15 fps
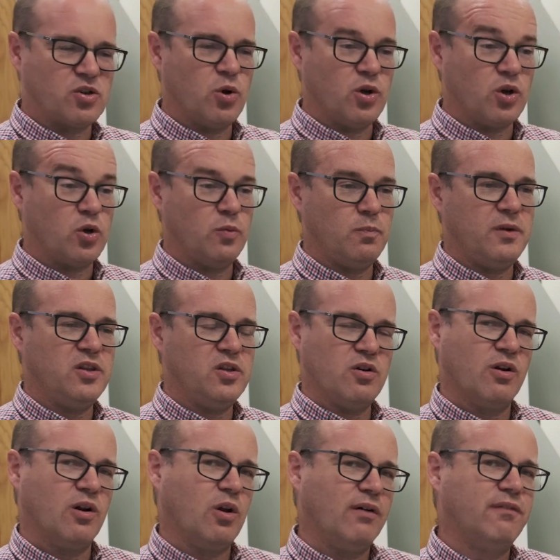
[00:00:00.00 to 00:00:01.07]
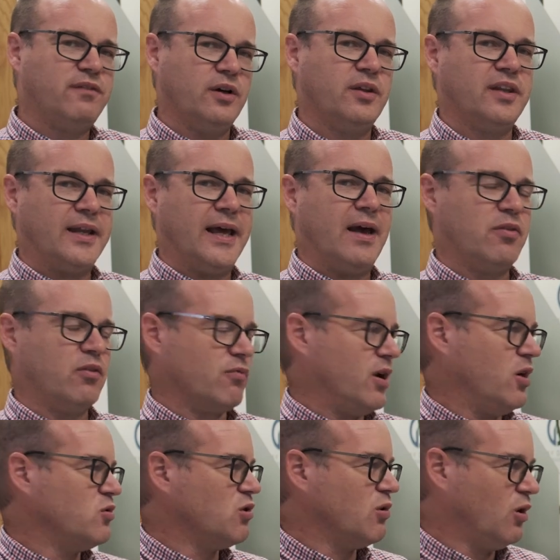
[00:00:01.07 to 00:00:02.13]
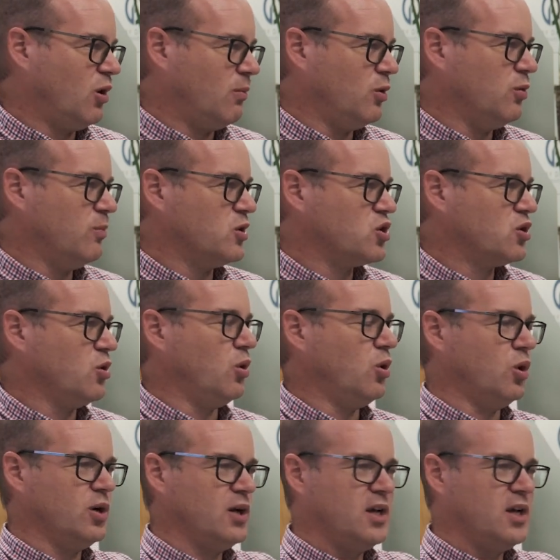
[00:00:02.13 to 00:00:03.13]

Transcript: or it could be that you're a lot further down the road, you're a lot more mature,